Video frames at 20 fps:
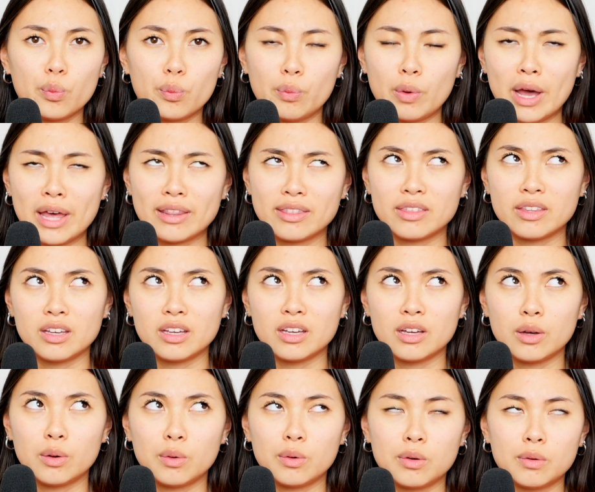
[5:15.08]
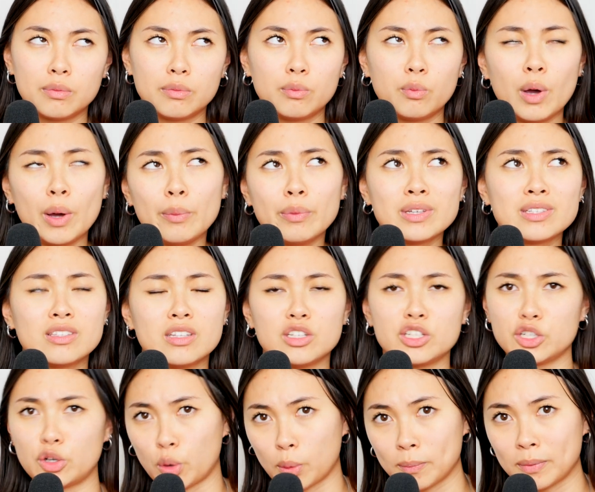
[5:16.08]
what was the
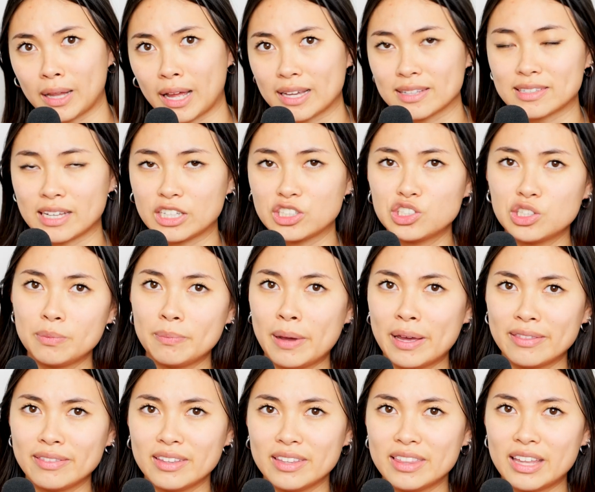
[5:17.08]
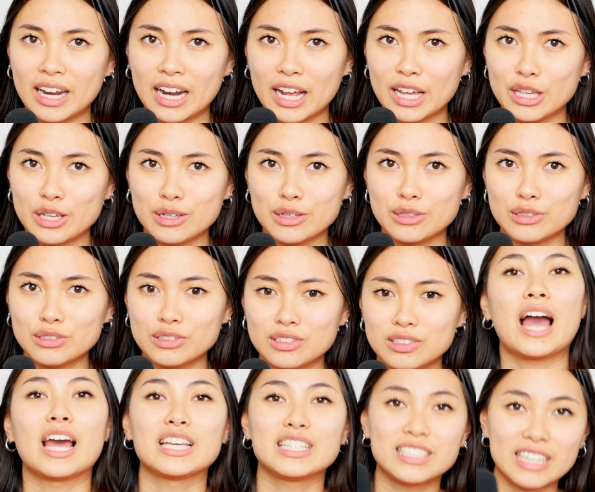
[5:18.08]
normalization method that I used.
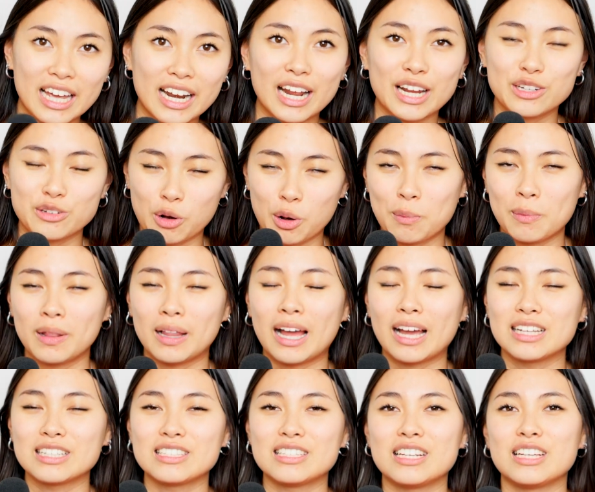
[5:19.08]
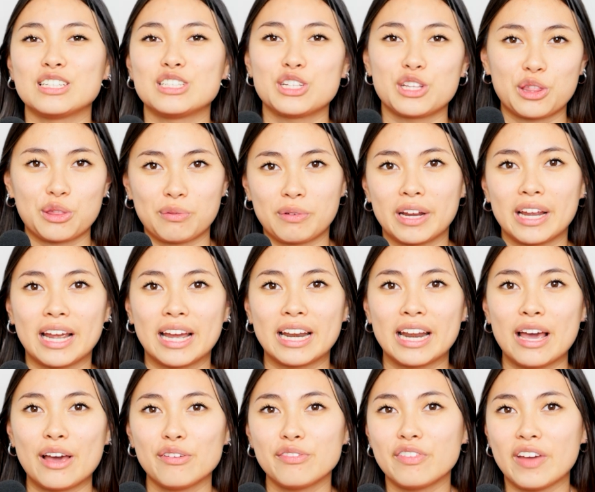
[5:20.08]
I said I normalized it to
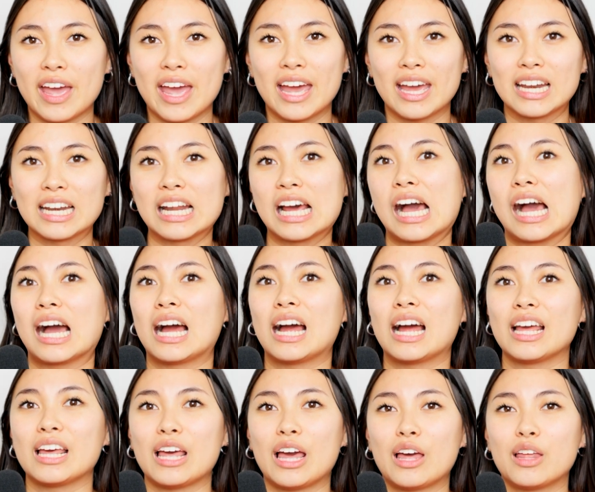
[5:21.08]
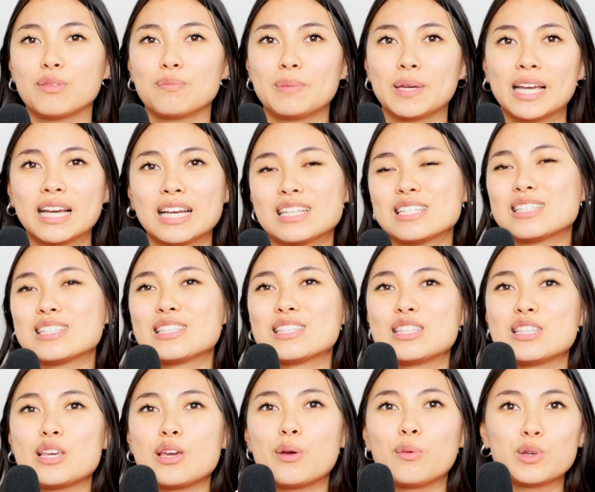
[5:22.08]
3NF, and because
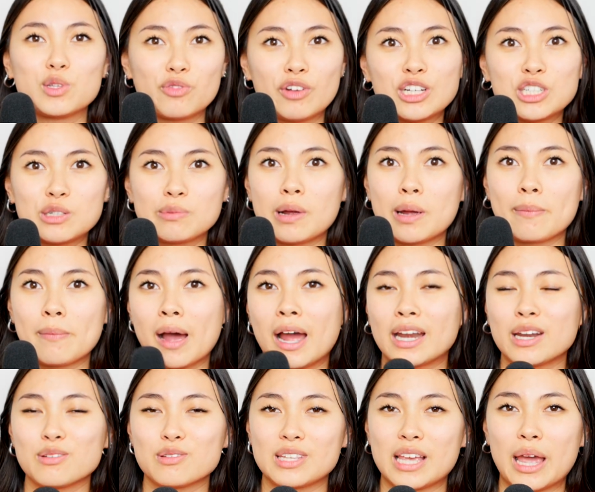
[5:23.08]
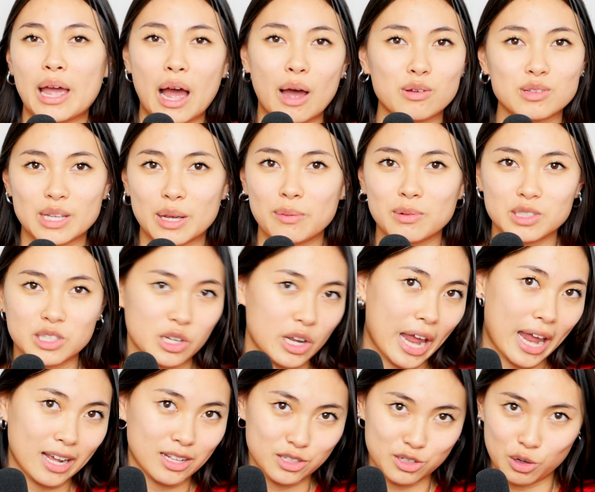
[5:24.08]
it was fresh in my mind, I was able to
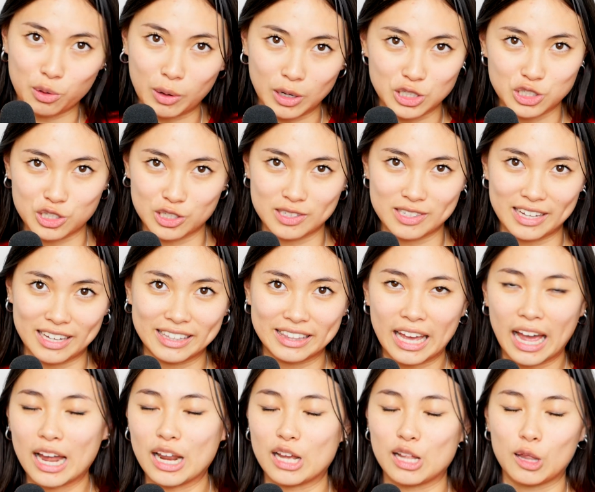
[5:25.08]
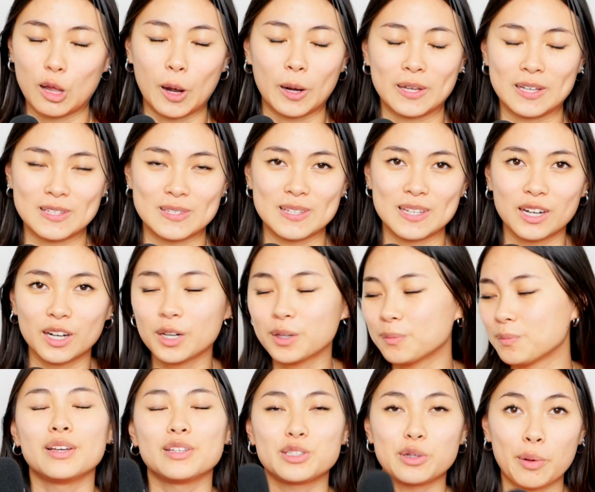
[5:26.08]
answer questions like that a lot easier.
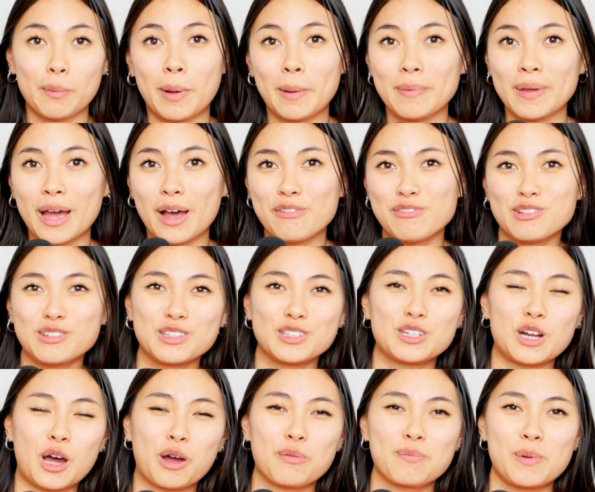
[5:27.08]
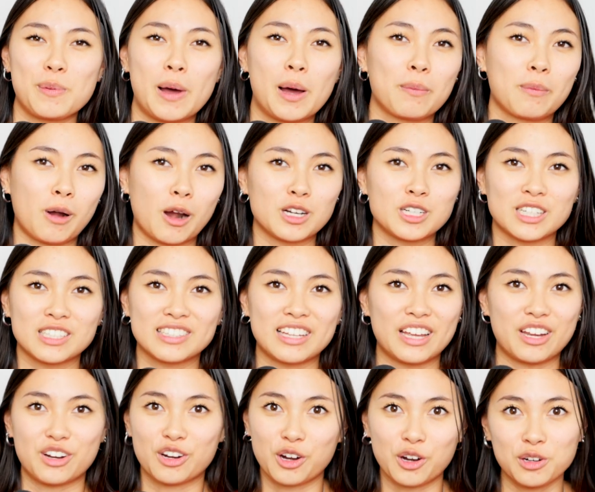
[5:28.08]
So it might be helpful to talk about projects
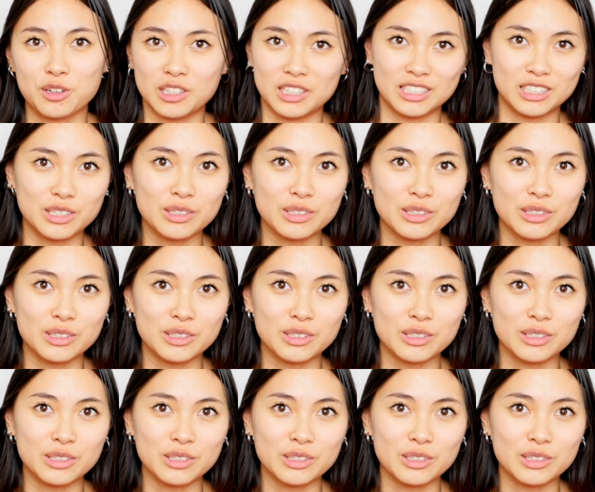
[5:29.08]
that you're currently